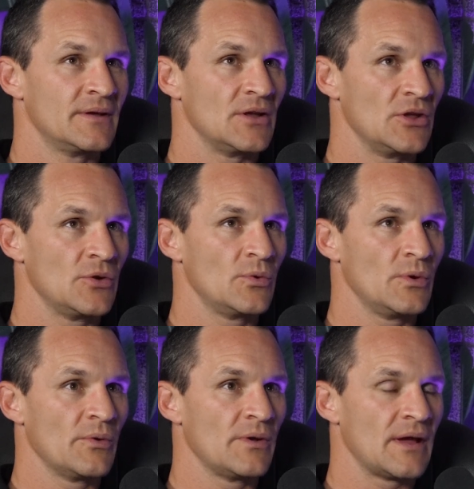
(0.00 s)

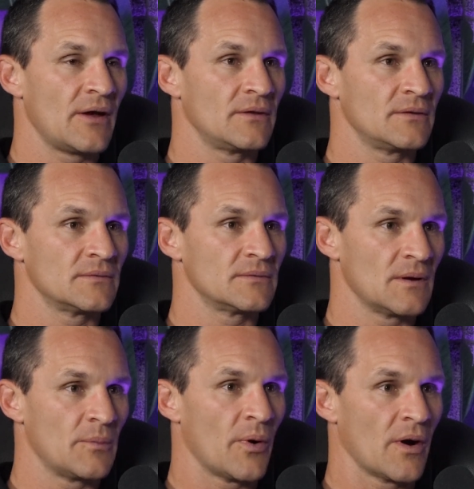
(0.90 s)
we went down,
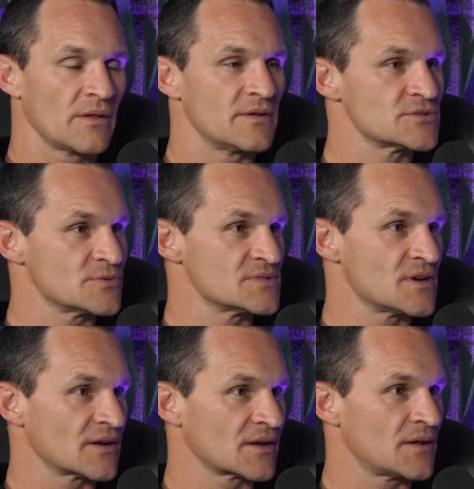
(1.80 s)
a part of this was
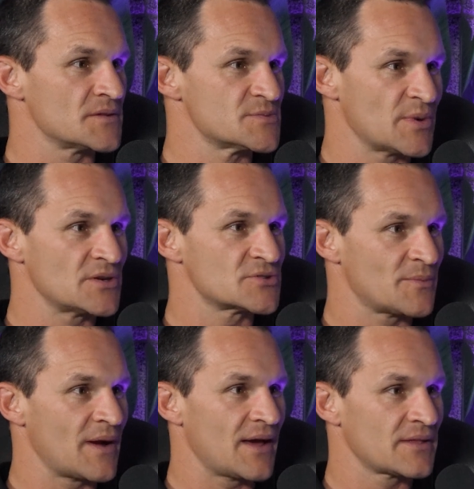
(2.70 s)
like on the spiritual
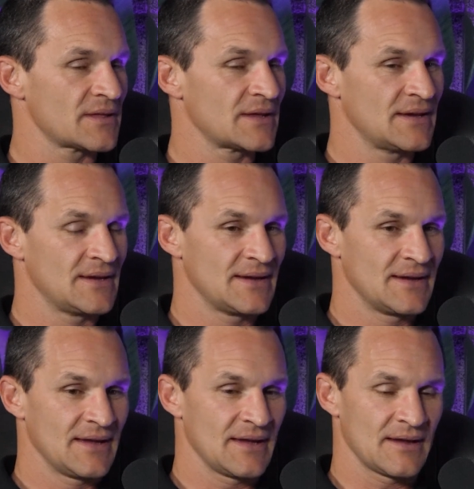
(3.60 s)
path.
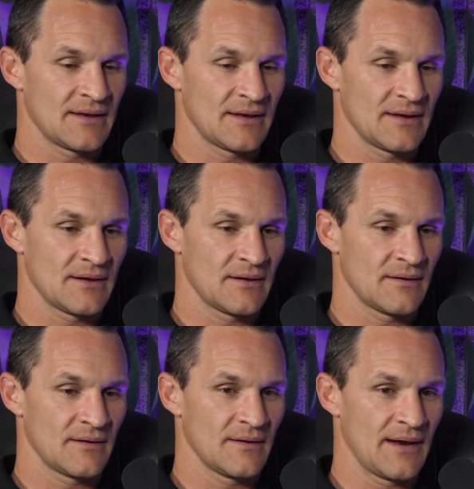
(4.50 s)
And
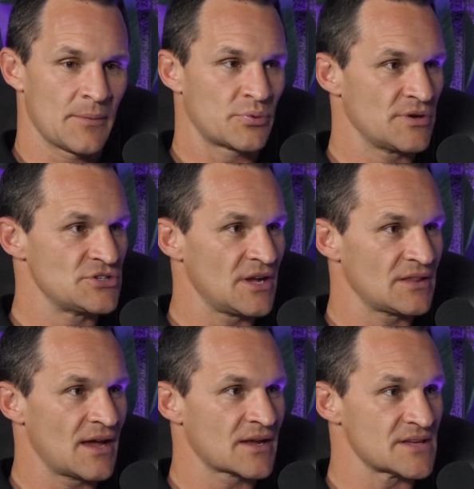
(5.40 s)
I
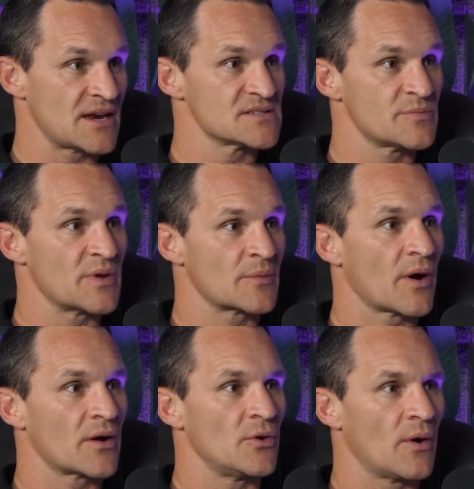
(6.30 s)
appreciate that, because that is a big
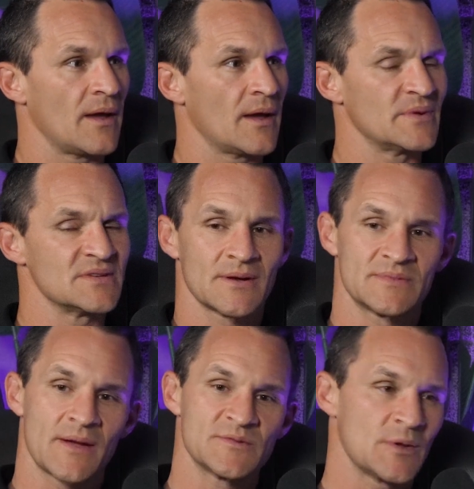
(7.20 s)
part of who I am. And
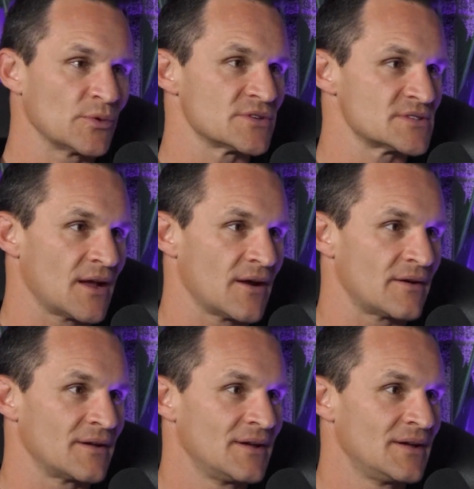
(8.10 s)
sometimes people are
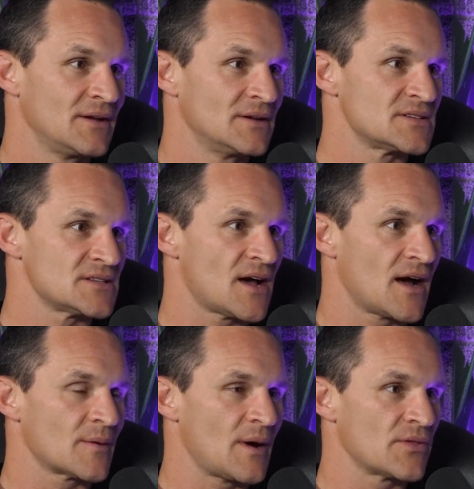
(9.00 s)
scared to
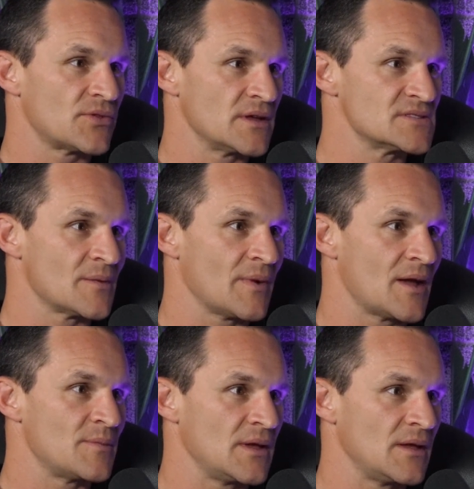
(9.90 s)
talk about things that
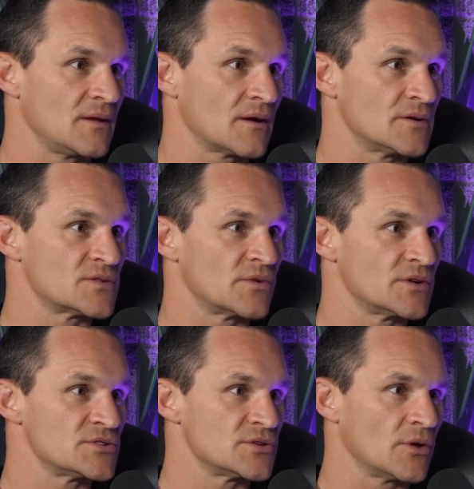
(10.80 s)
might be
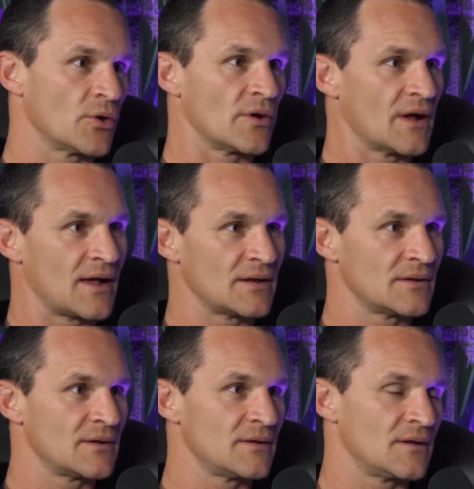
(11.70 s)
controversial or not
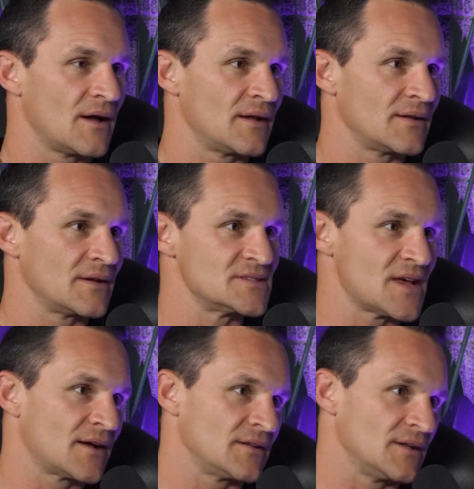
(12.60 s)

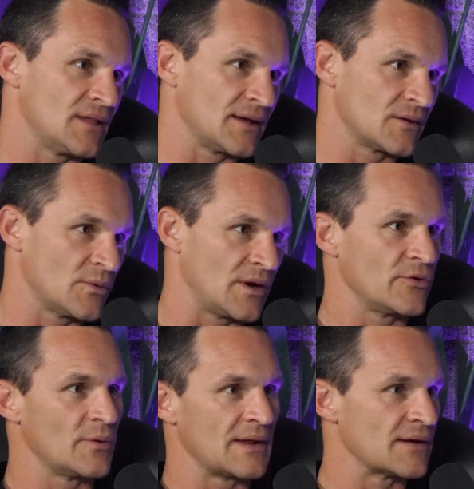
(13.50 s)
exactly like what
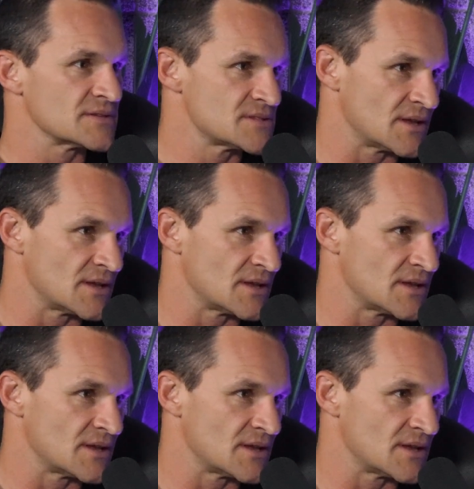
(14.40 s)
everybody else